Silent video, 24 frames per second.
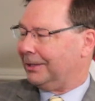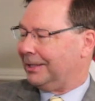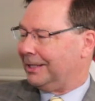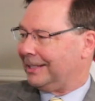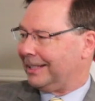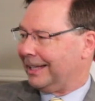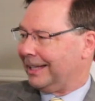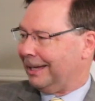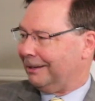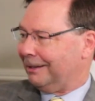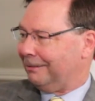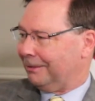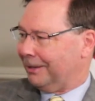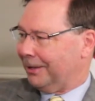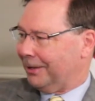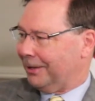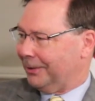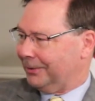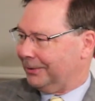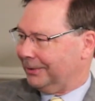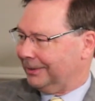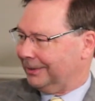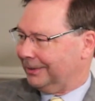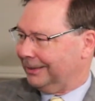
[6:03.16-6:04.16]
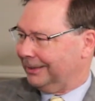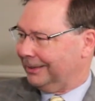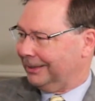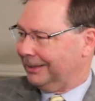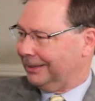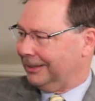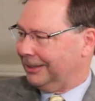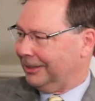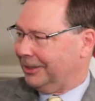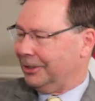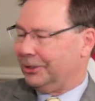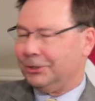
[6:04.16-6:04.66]
his iPhone,
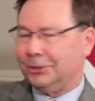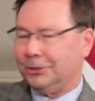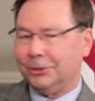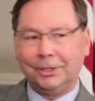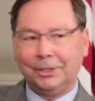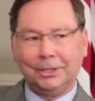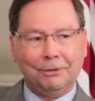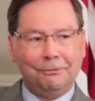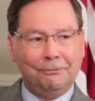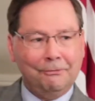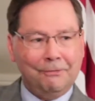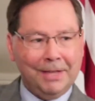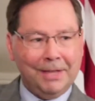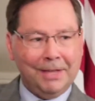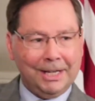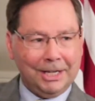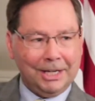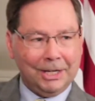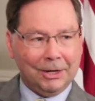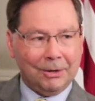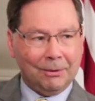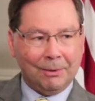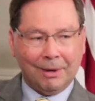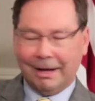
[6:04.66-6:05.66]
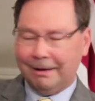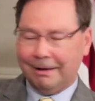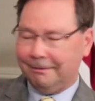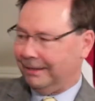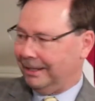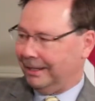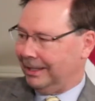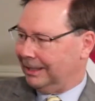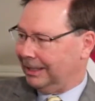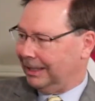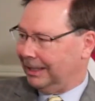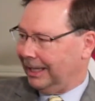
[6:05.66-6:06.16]
took a video of
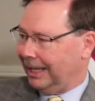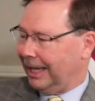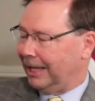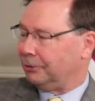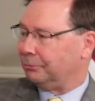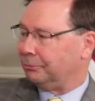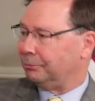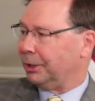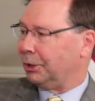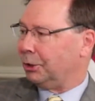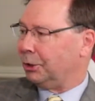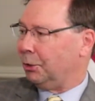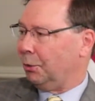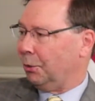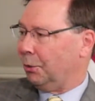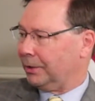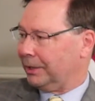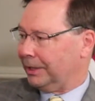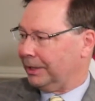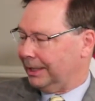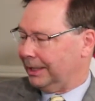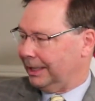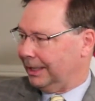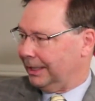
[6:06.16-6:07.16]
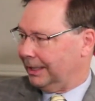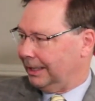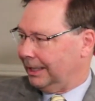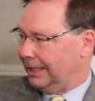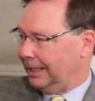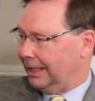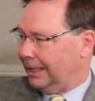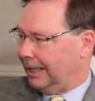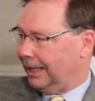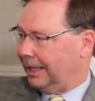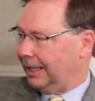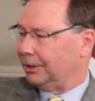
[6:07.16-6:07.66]
it, and recorded it.
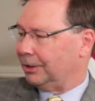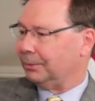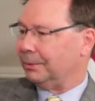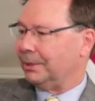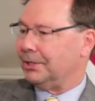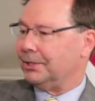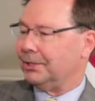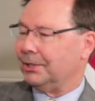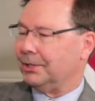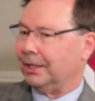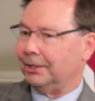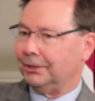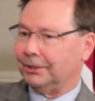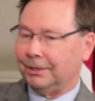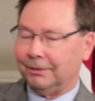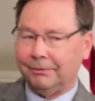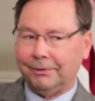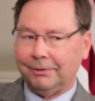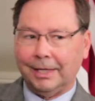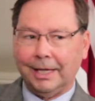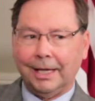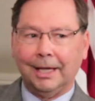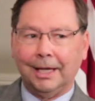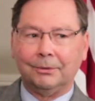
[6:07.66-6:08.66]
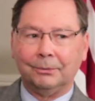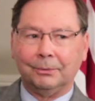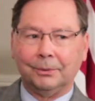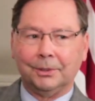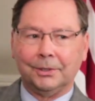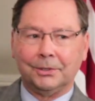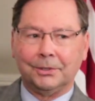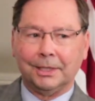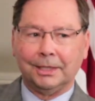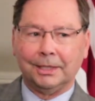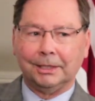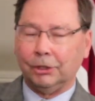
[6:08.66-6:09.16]
And the result of that
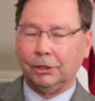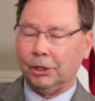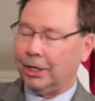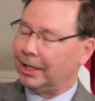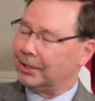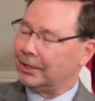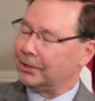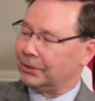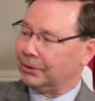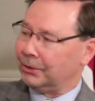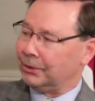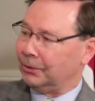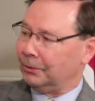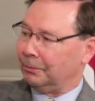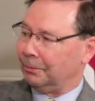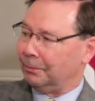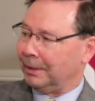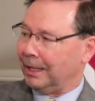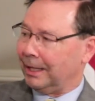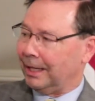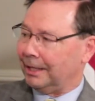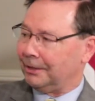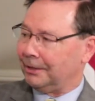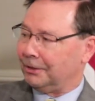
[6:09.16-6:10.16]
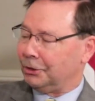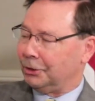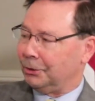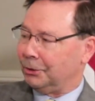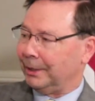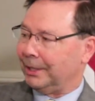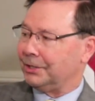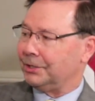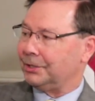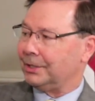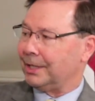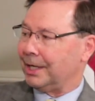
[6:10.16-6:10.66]
was a lawsuit by the
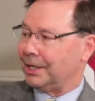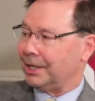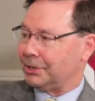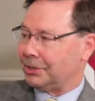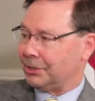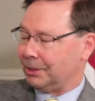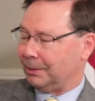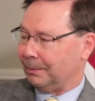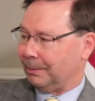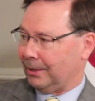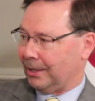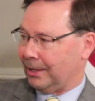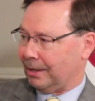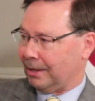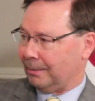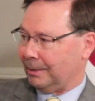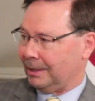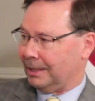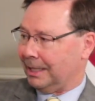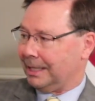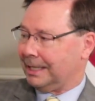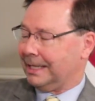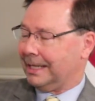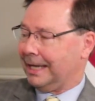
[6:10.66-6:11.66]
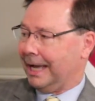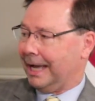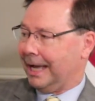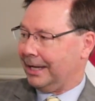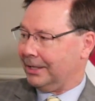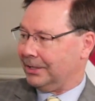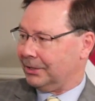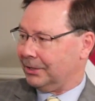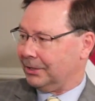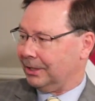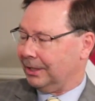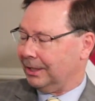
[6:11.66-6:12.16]
U.S. Justice Department
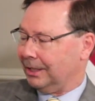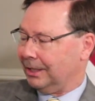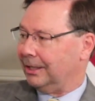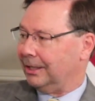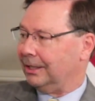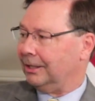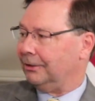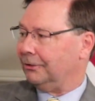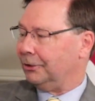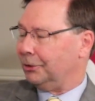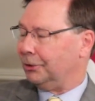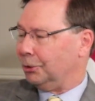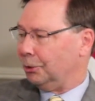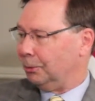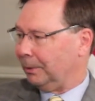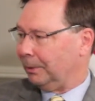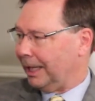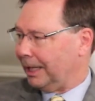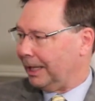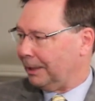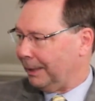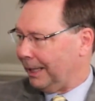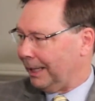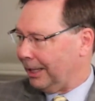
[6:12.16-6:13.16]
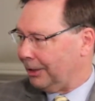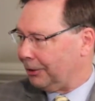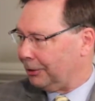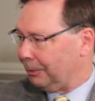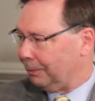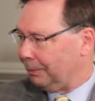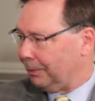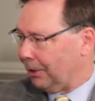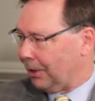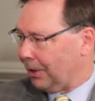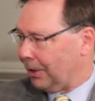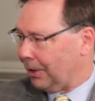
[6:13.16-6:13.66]
against the new Black Panther
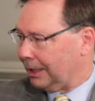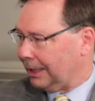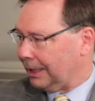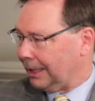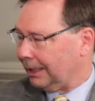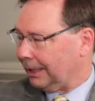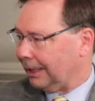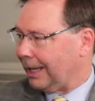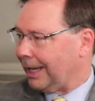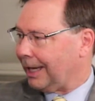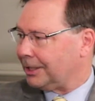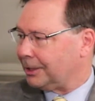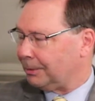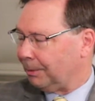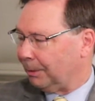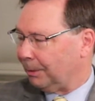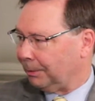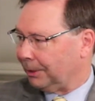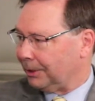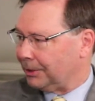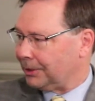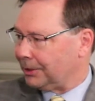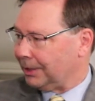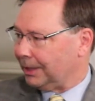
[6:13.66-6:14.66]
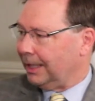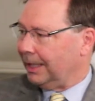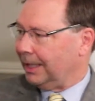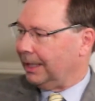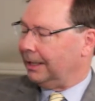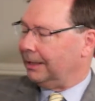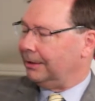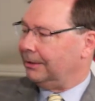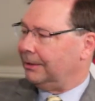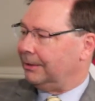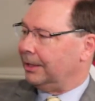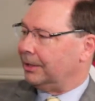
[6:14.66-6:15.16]
Party and lots of publicity.
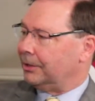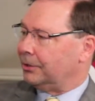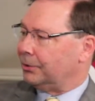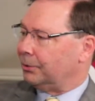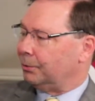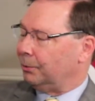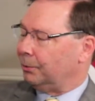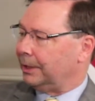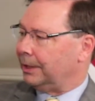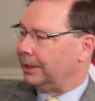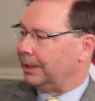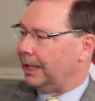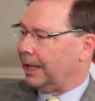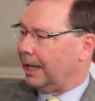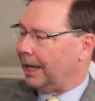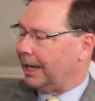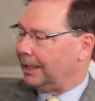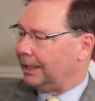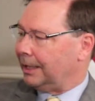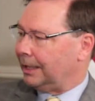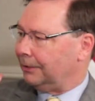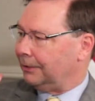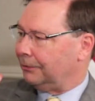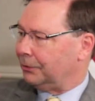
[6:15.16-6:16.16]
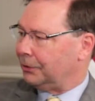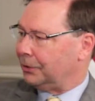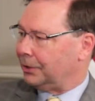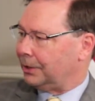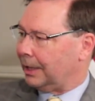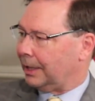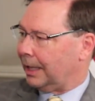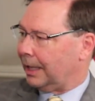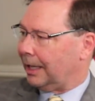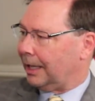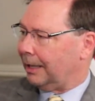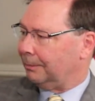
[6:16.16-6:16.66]
This would not have
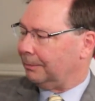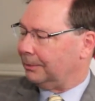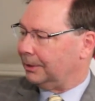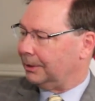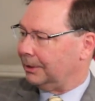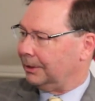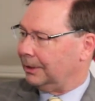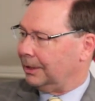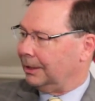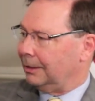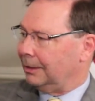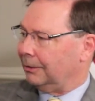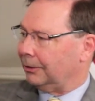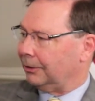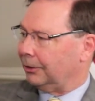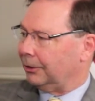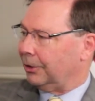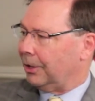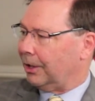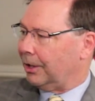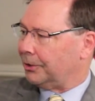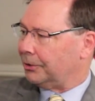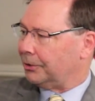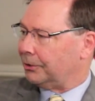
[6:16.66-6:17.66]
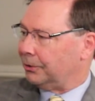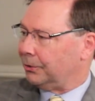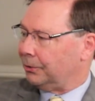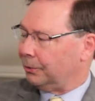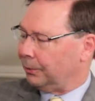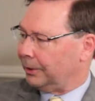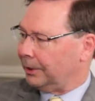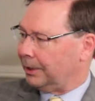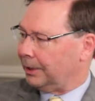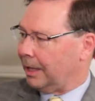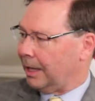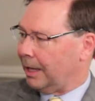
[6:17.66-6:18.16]
stopped. The lawsuit
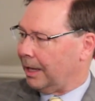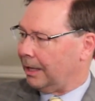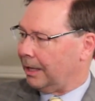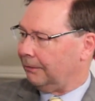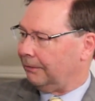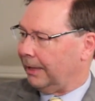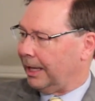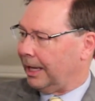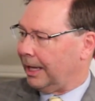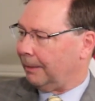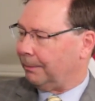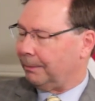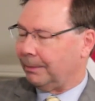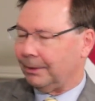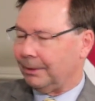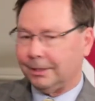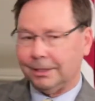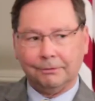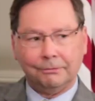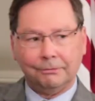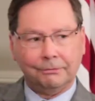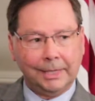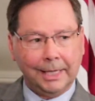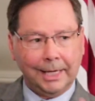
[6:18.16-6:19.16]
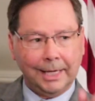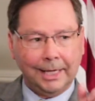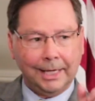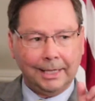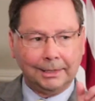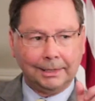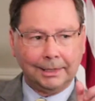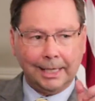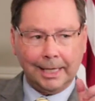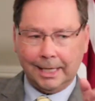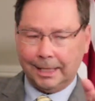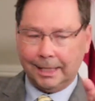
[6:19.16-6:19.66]
would not have happened if
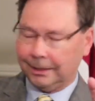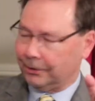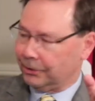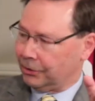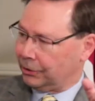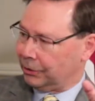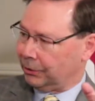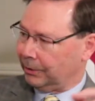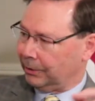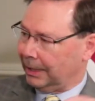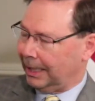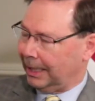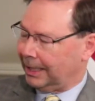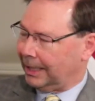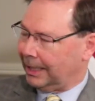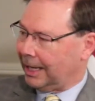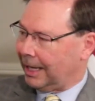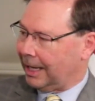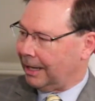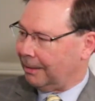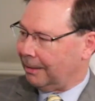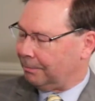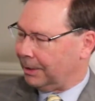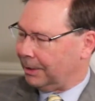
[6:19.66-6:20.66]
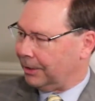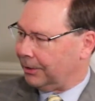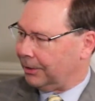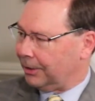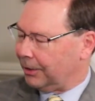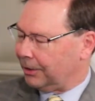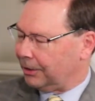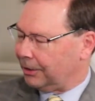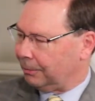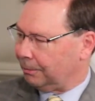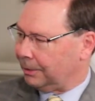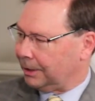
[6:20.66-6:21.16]
that college student had not been
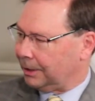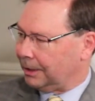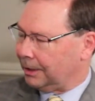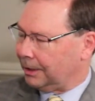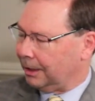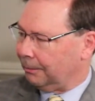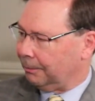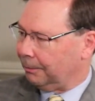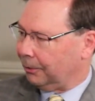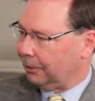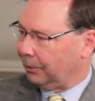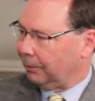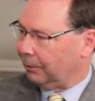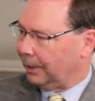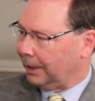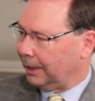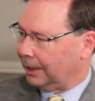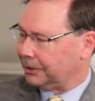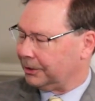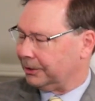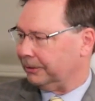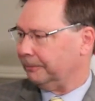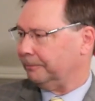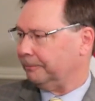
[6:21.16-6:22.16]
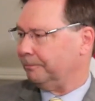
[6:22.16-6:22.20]
there to be a poll watcher.